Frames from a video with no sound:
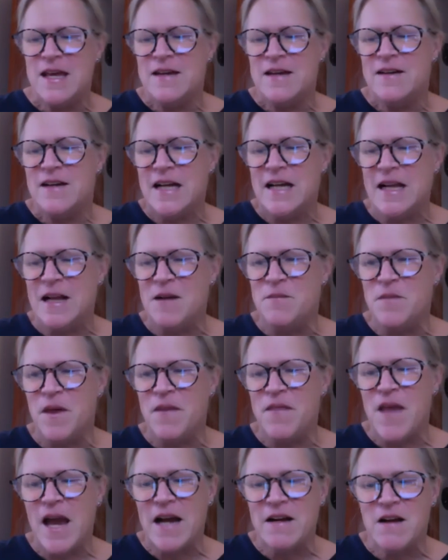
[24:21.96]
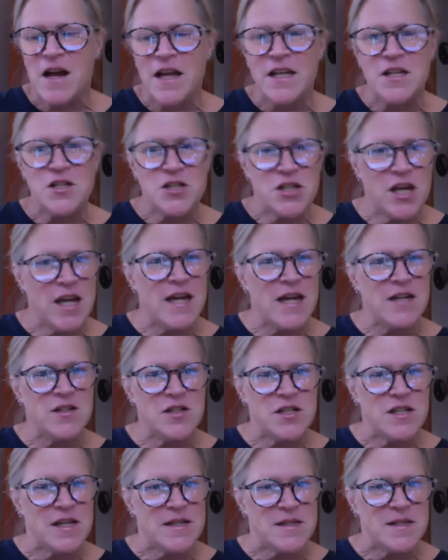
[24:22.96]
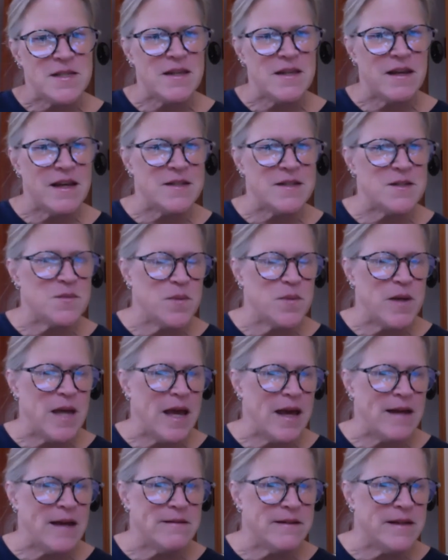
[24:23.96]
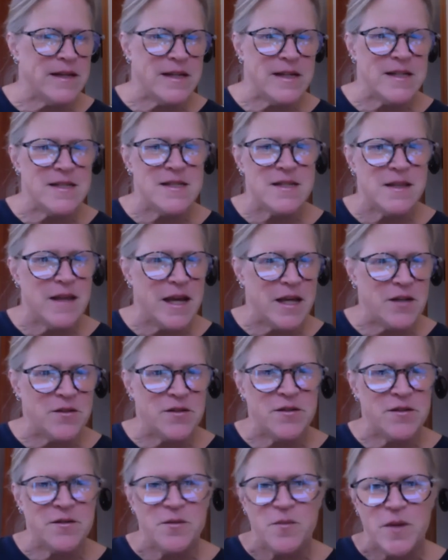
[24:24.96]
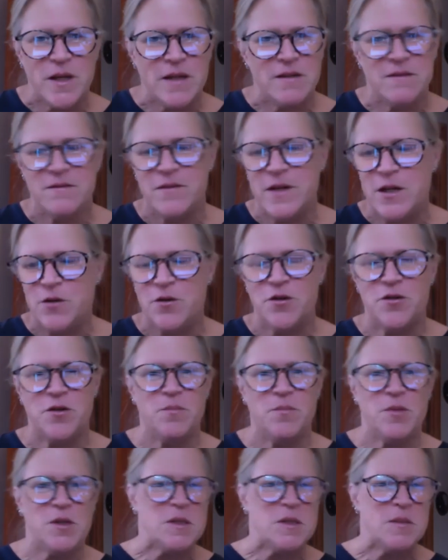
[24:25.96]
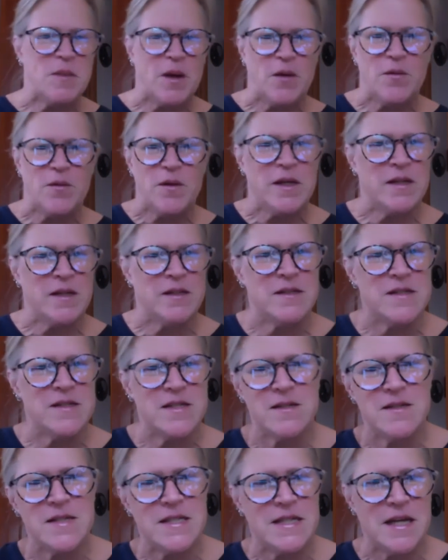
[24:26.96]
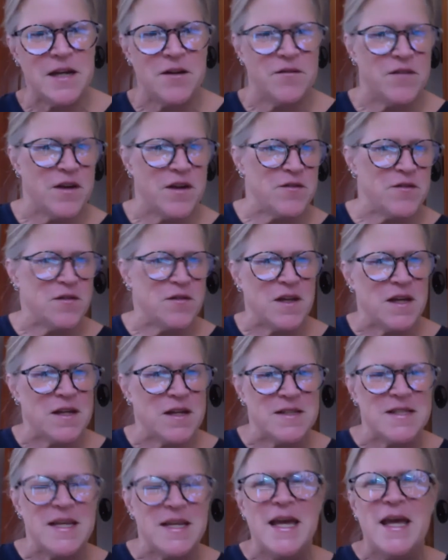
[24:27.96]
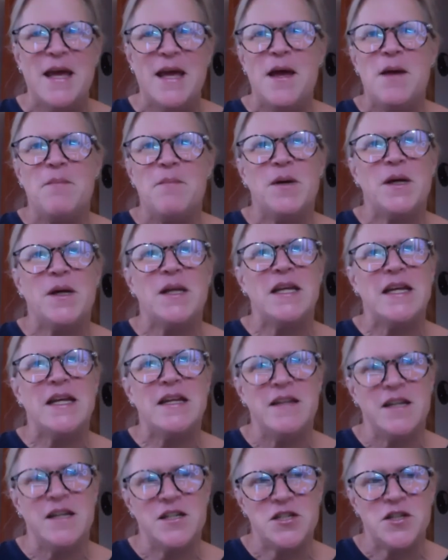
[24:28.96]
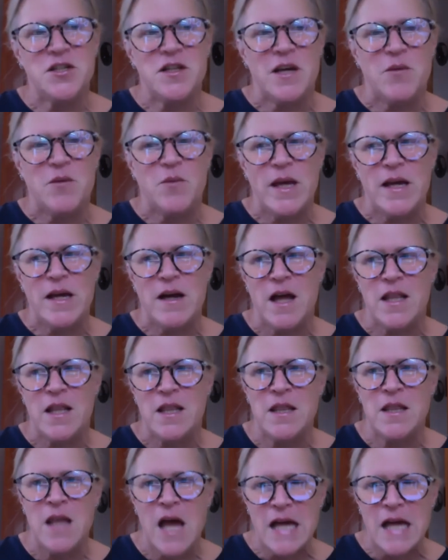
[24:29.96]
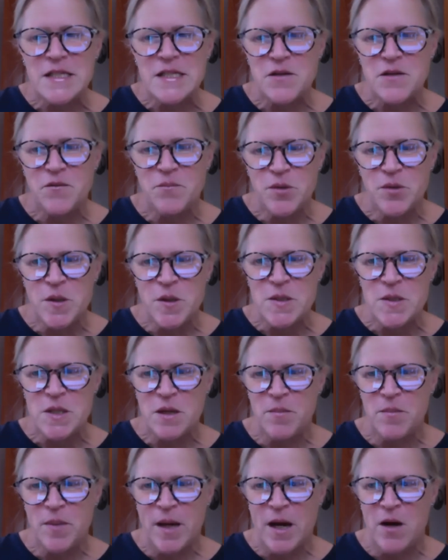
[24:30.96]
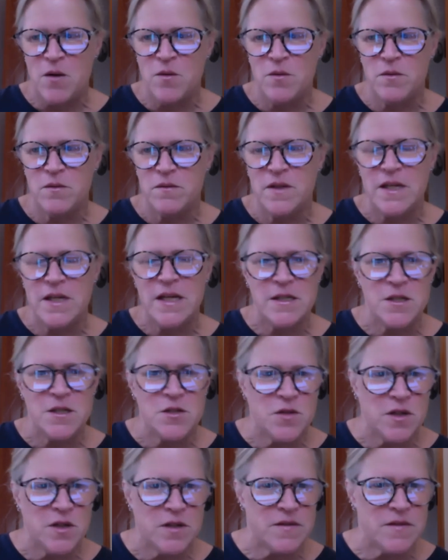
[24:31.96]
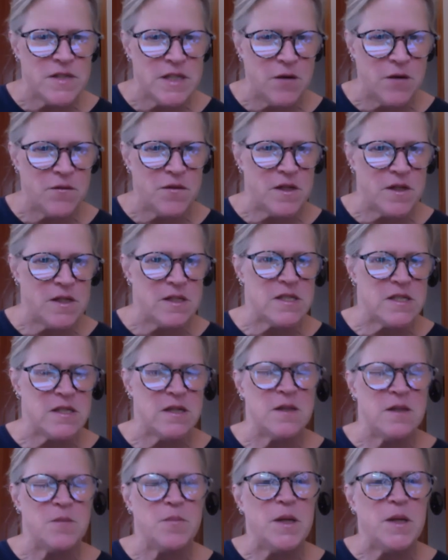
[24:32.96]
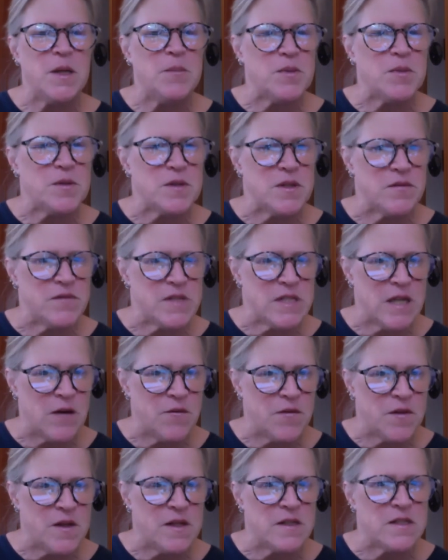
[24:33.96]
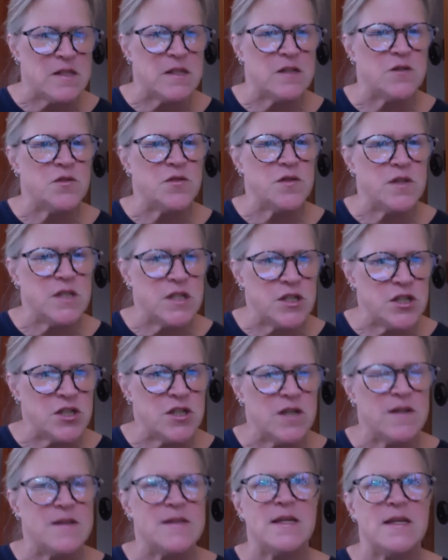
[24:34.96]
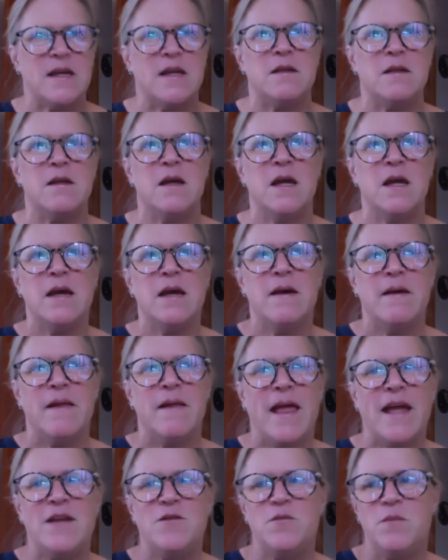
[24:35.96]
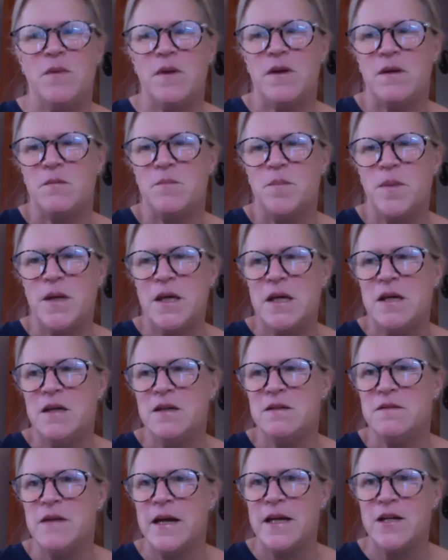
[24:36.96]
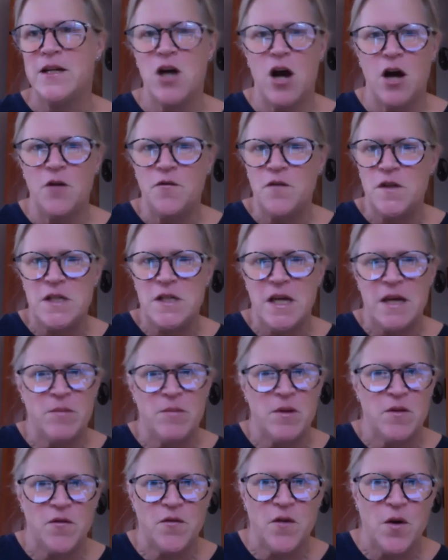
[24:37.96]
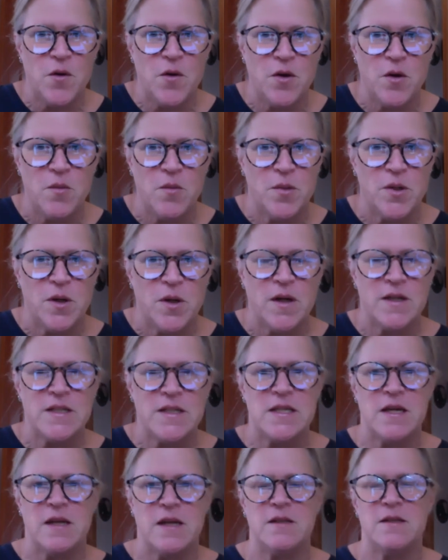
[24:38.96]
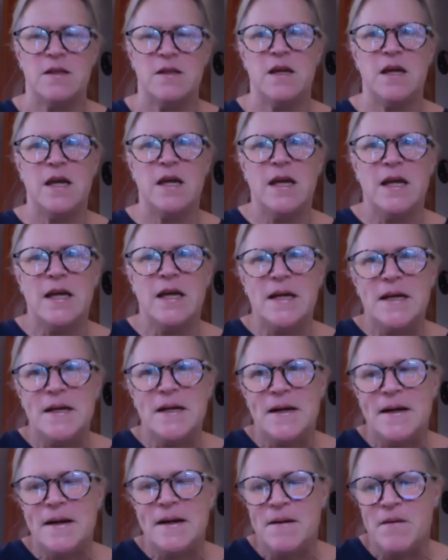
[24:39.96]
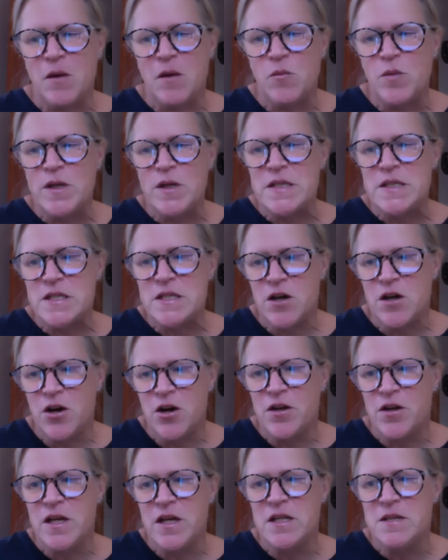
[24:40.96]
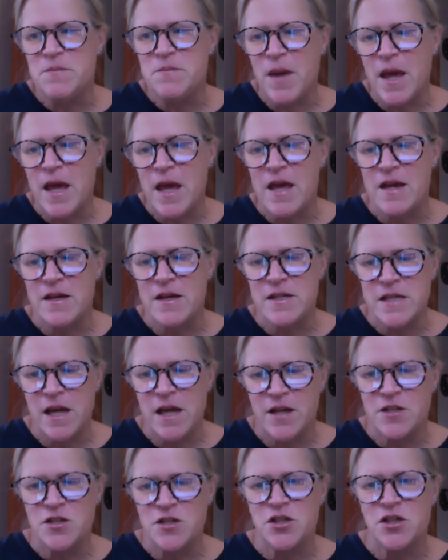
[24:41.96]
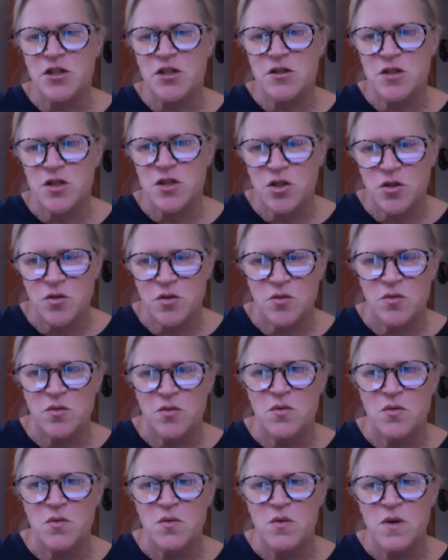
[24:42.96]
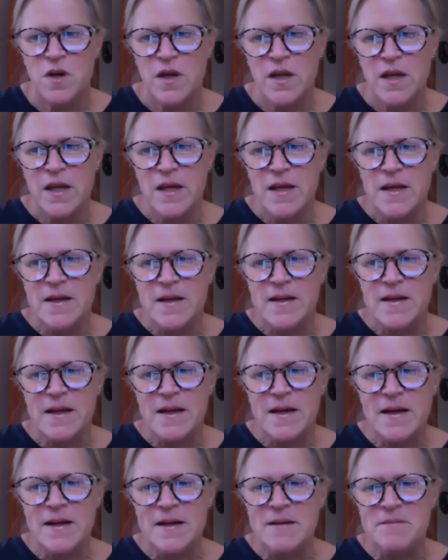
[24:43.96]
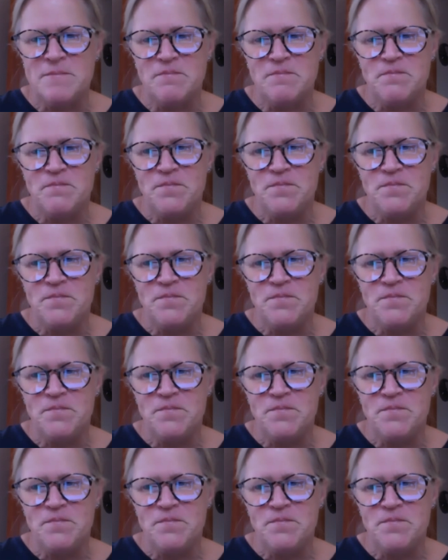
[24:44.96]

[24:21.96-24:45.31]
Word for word: Um, and that kind of changed as, as we had kids later and we, we ordered books about kittens instead of other things. But initially we got lots of books about the history of Southeast and the peoples of Southeast and traditions and, and, and big like coffee table photo books. And, uh, and we started paying attention to um,